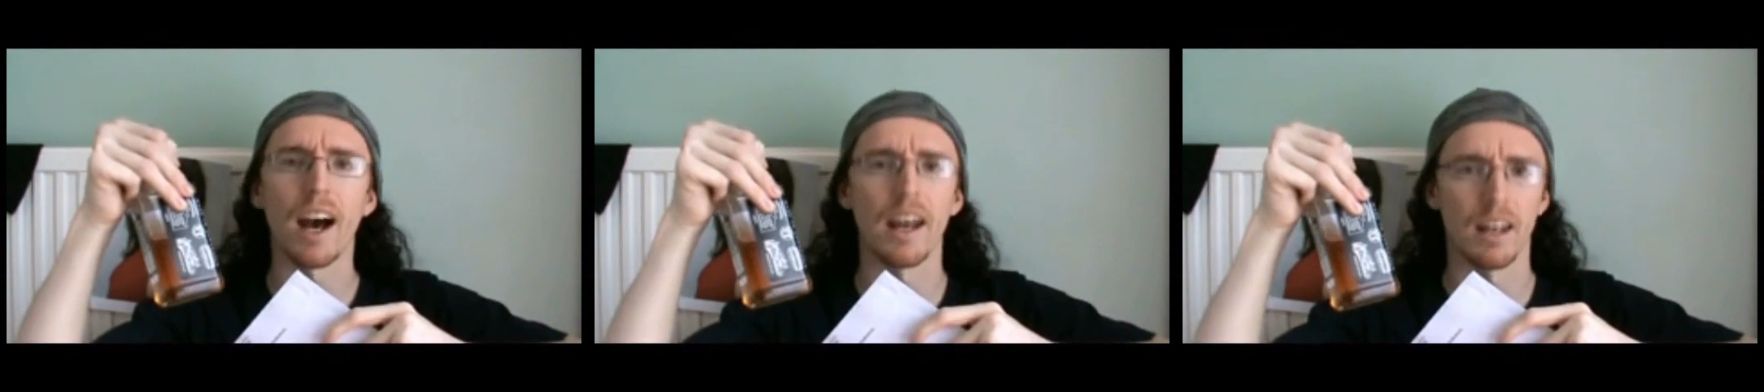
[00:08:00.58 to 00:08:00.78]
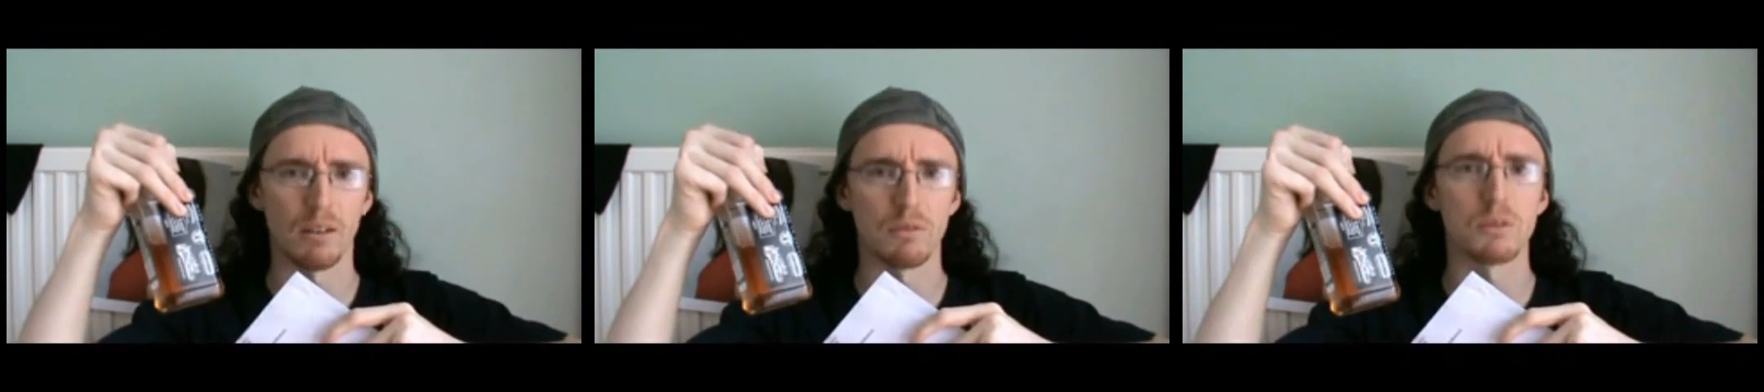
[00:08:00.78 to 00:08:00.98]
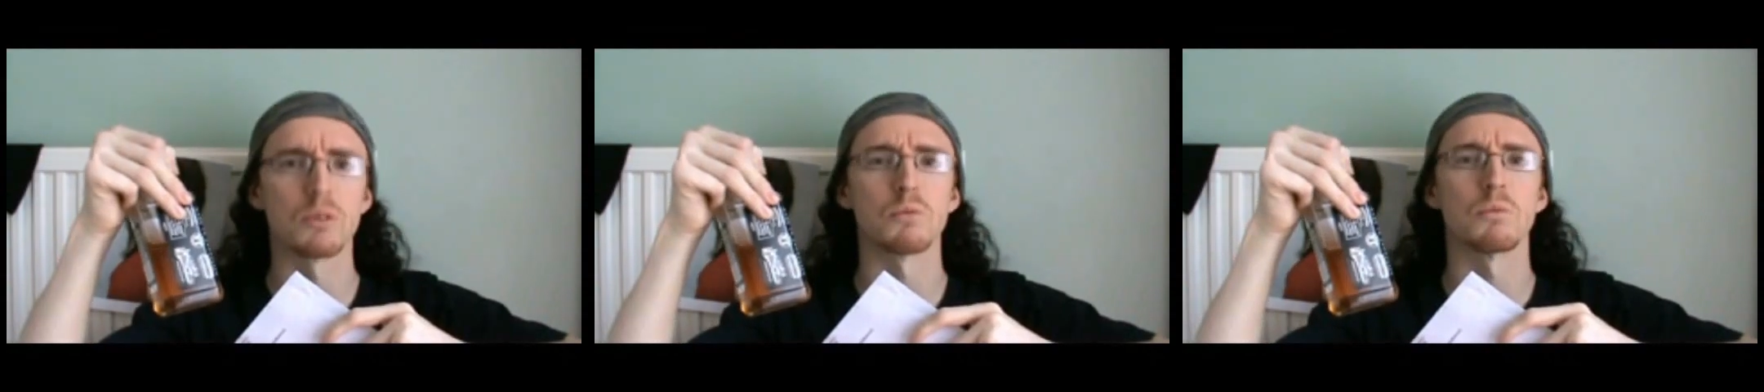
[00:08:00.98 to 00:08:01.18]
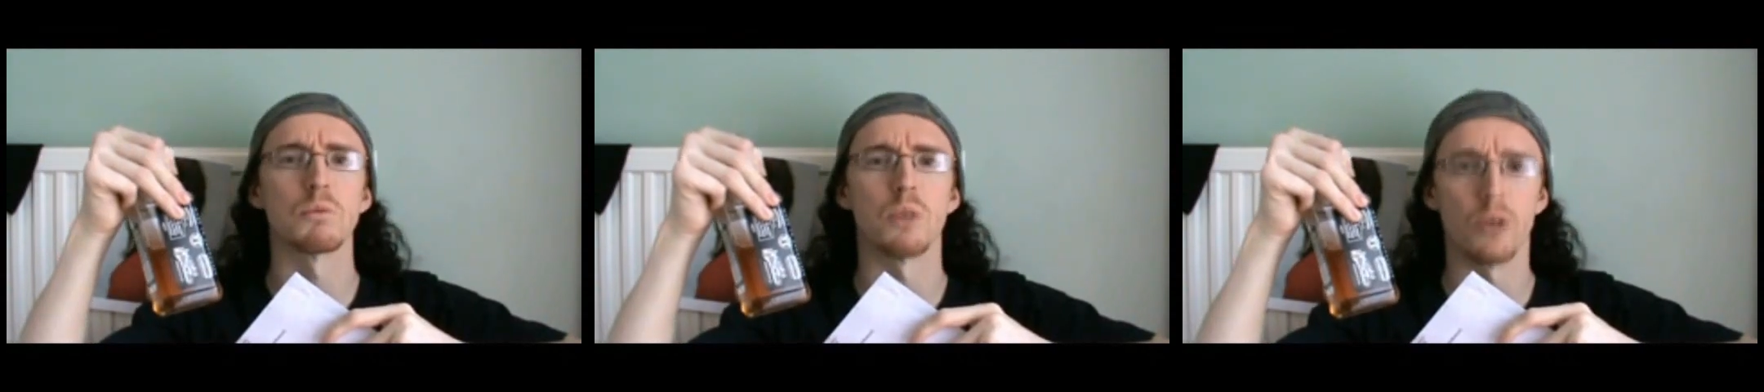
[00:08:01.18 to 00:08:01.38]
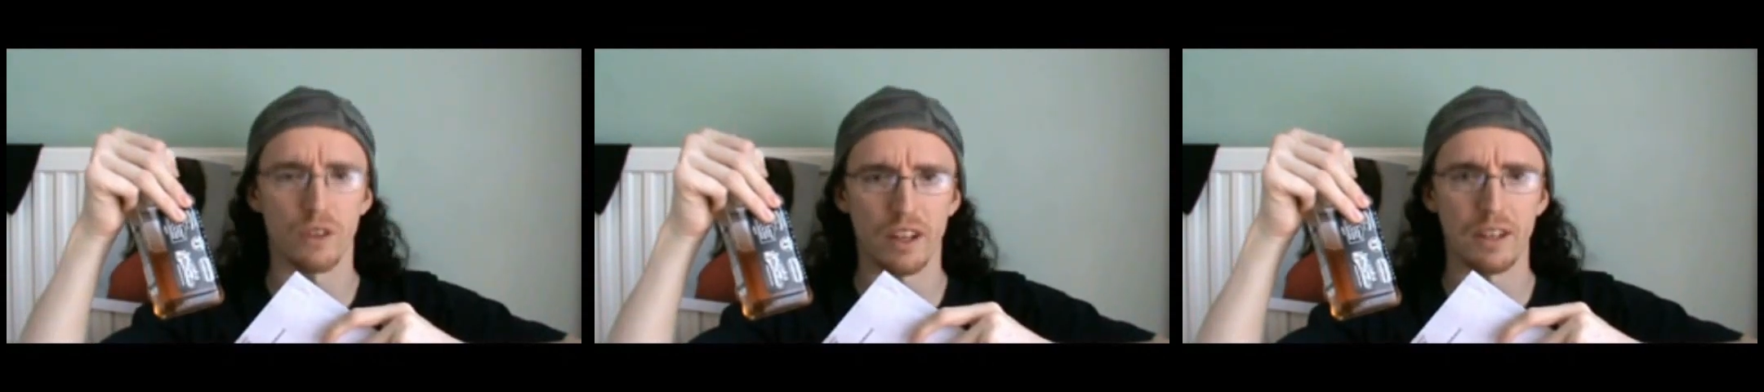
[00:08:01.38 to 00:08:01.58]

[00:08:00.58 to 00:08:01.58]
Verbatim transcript: And it was worth